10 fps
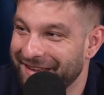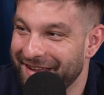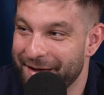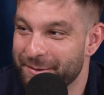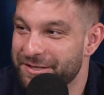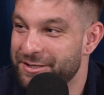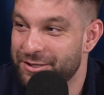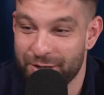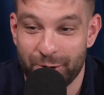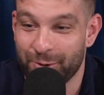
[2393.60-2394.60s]
It was
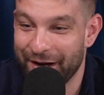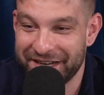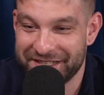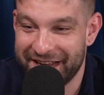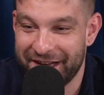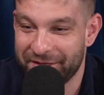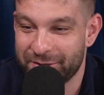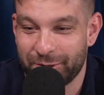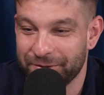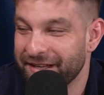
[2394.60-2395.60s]
so crazy how
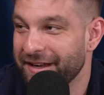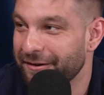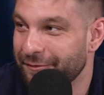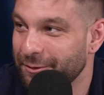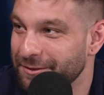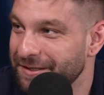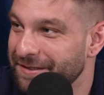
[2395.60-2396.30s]
this whole night unfolded.